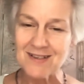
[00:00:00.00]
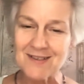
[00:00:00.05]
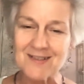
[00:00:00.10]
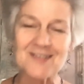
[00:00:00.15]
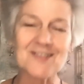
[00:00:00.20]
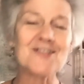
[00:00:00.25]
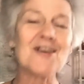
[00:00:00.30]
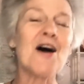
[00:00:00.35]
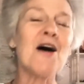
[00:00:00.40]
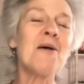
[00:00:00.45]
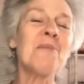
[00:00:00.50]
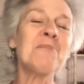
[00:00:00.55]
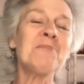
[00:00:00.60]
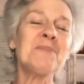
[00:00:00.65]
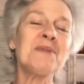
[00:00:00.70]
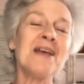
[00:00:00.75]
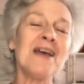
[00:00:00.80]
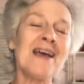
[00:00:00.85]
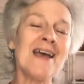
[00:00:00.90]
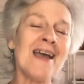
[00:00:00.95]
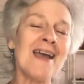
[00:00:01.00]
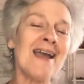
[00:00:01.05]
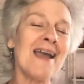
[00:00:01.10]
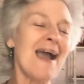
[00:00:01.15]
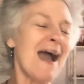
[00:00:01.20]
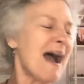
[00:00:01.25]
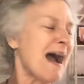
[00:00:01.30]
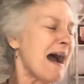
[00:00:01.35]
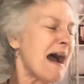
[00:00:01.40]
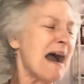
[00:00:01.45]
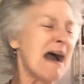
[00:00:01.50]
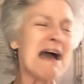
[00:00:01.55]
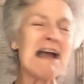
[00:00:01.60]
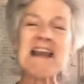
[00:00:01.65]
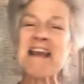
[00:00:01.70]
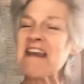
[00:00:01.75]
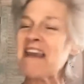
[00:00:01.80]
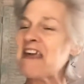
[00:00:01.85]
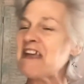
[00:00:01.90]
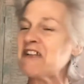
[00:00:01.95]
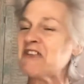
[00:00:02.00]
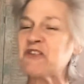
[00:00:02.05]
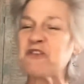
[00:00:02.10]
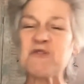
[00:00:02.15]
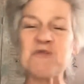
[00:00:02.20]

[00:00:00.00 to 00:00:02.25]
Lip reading: "Someday I'll let